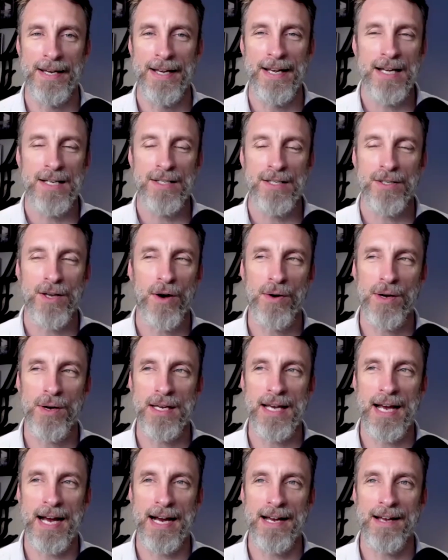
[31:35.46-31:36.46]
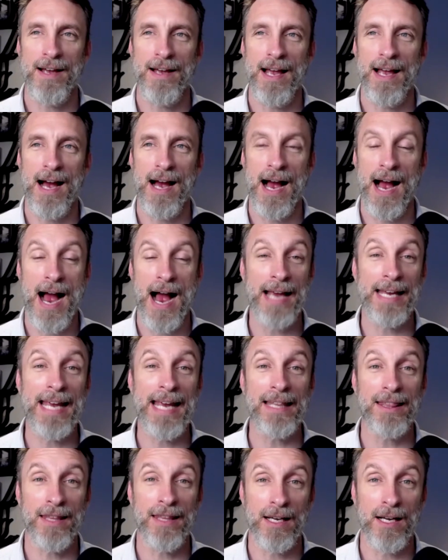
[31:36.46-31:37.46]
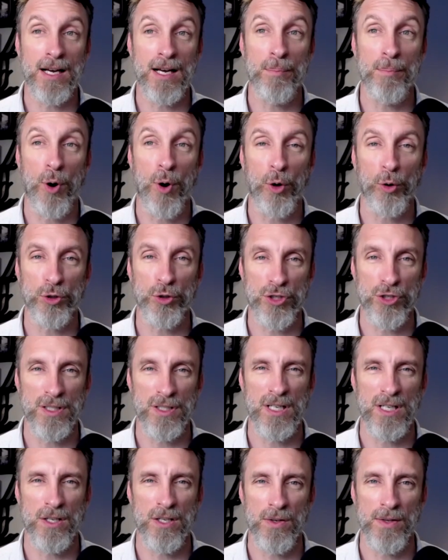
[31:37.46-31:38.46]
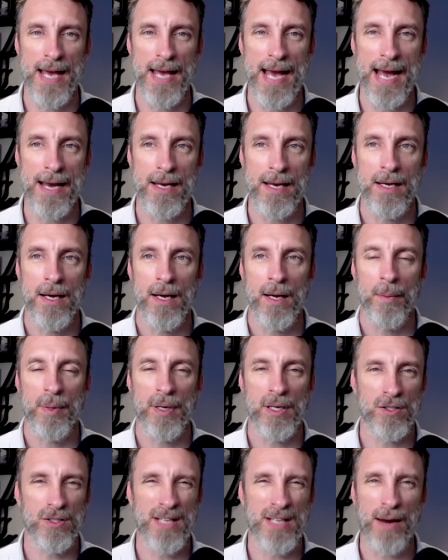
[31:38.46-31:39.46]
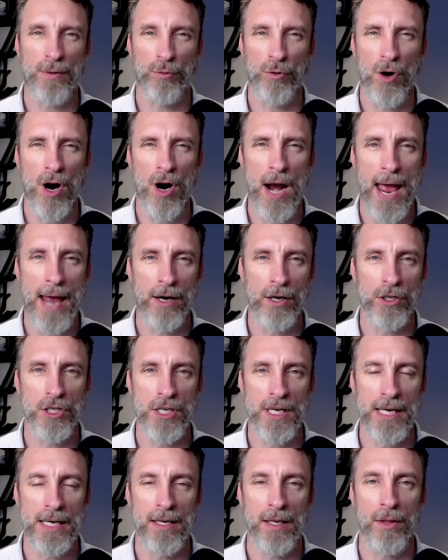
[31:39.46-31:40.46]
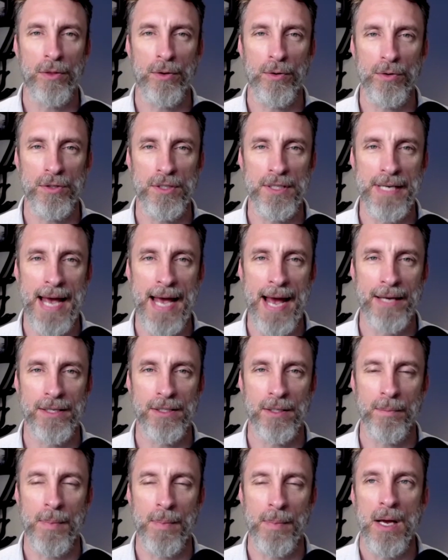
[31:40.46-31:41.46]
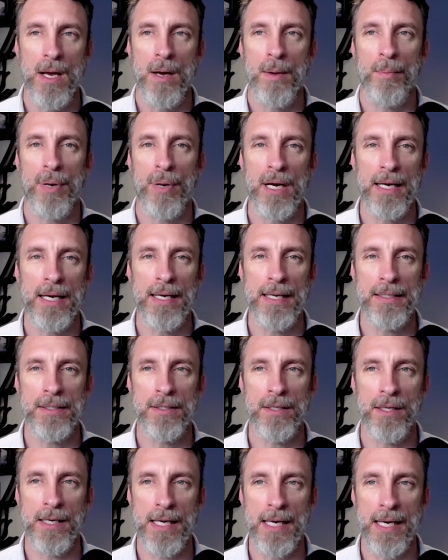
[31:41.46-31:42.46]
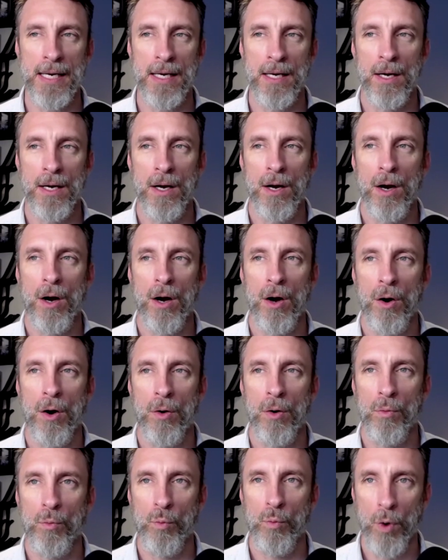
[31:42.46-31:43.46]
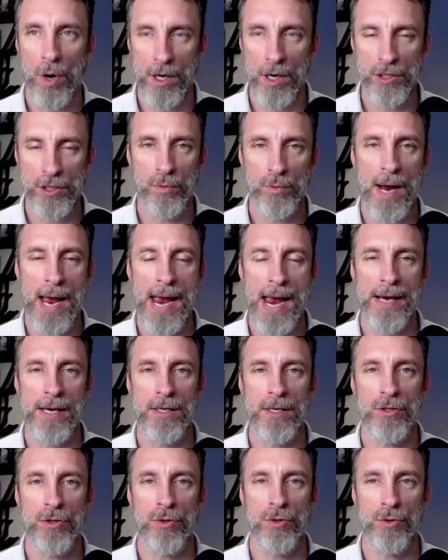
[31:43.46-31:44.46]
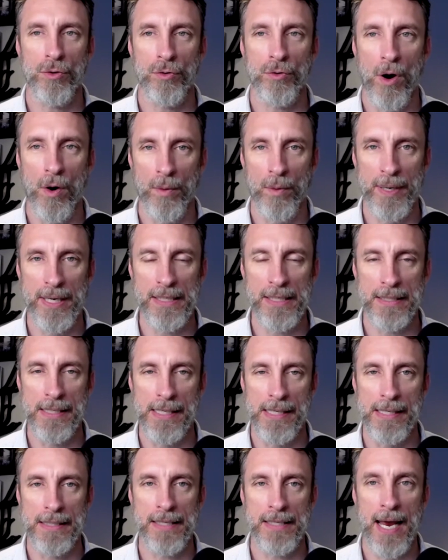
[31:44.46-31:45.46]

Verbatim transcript: So, yeah, I, I get the compulsion to do that, because there's that raw energy and enthusiasm, but it is the worst way to grow a business.